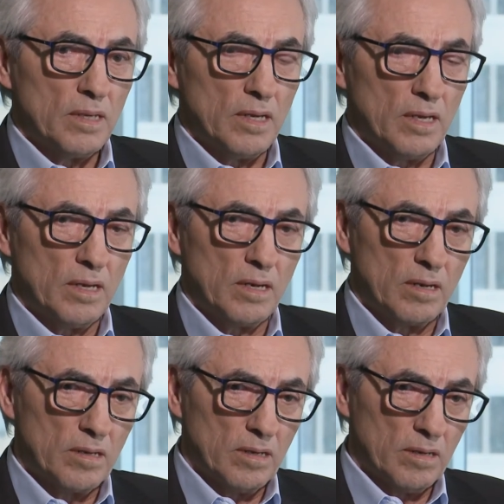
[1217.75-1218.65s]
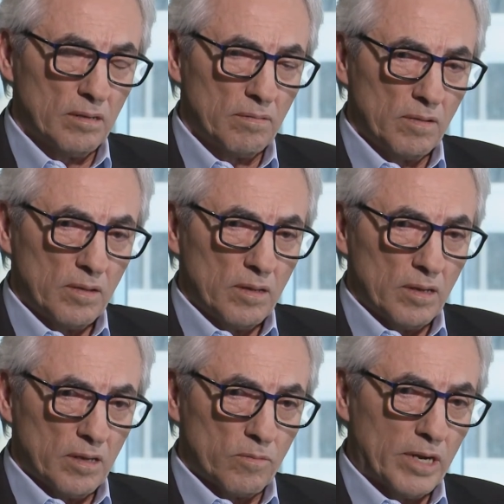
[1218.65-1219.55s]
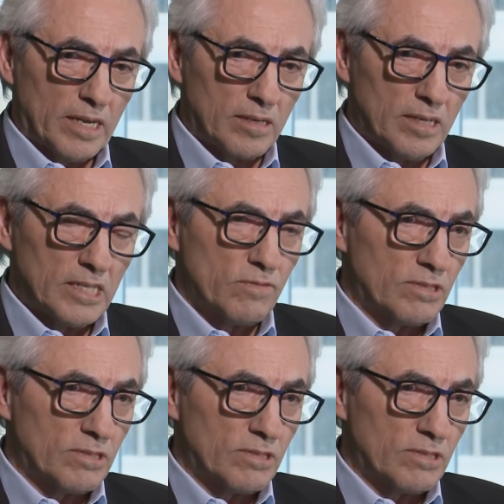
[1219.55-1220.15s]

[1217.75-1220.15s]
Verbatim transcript: And uh, I recognized